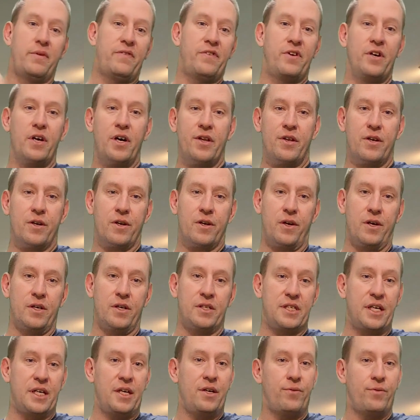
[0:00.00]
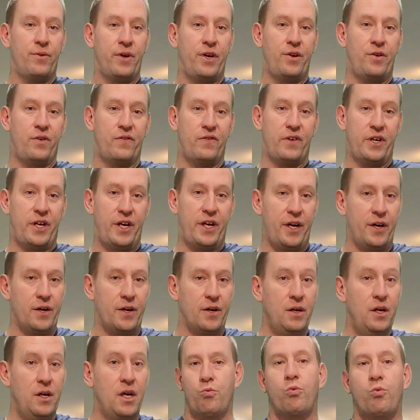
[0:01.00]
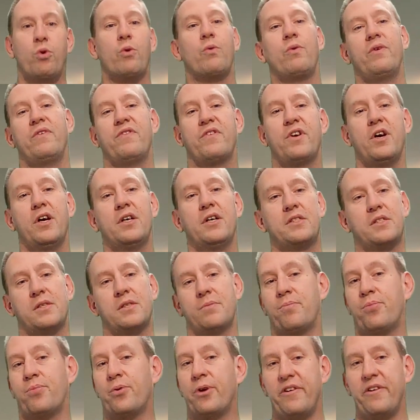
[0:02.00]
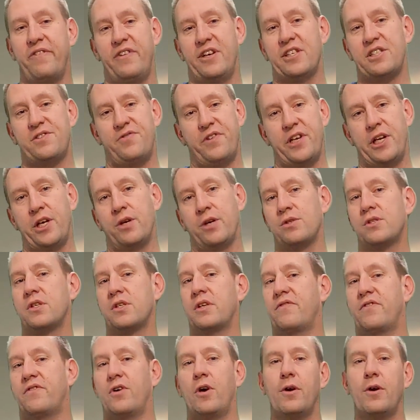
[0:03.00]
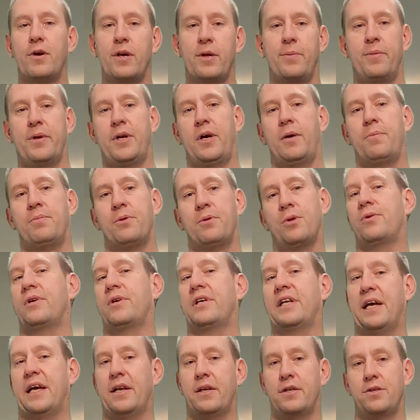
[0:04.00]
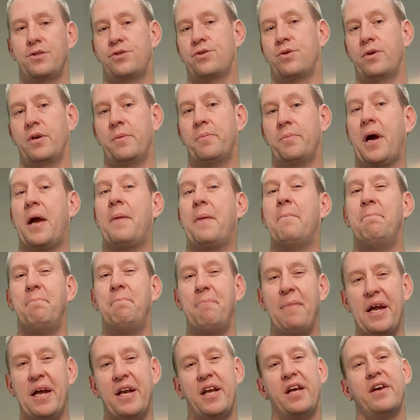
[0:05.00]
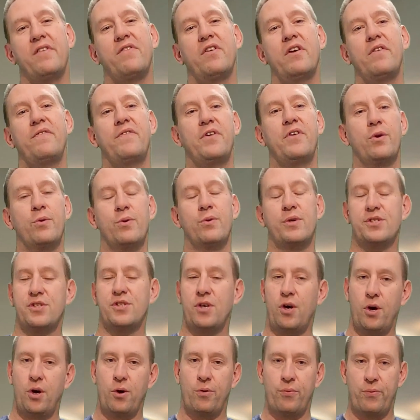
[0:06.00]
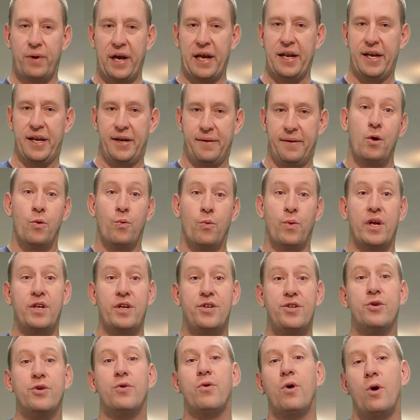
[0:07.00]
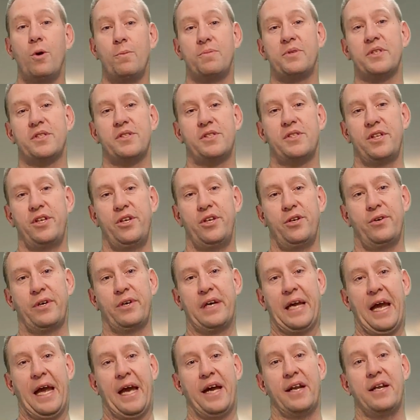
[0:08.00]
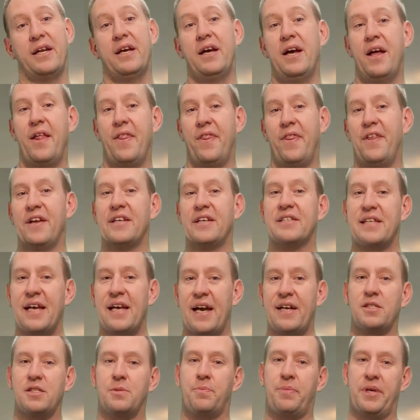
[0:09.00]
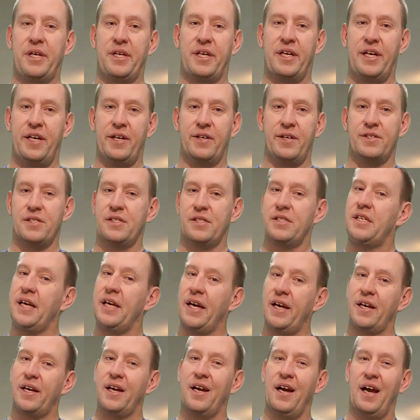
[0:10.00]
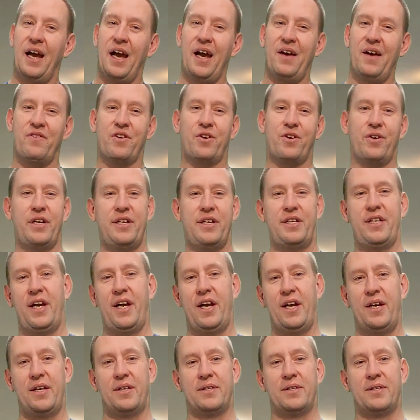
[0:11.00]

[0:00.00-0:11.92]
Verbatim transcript: of our other content right over here, where we've got some previous videos that have already been uploaded and enjoyed by many of our viewers already. We do hope to see you again. This has been Gears and Tech. Have a great day.